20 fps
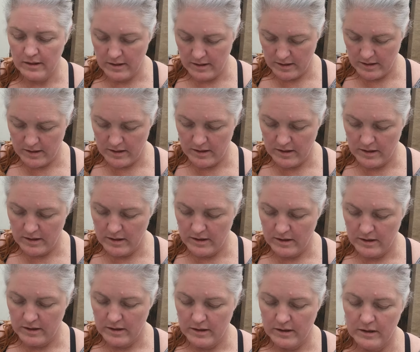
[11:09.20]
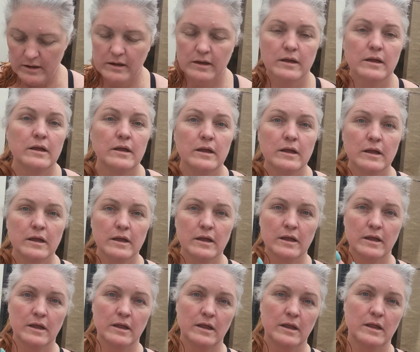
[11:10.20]

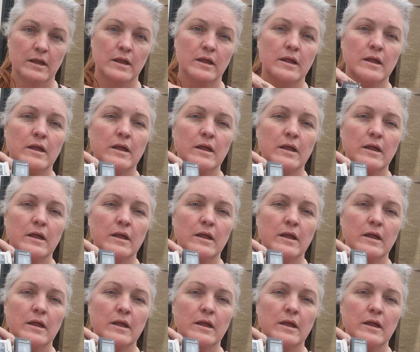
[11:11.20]
(no one is talking)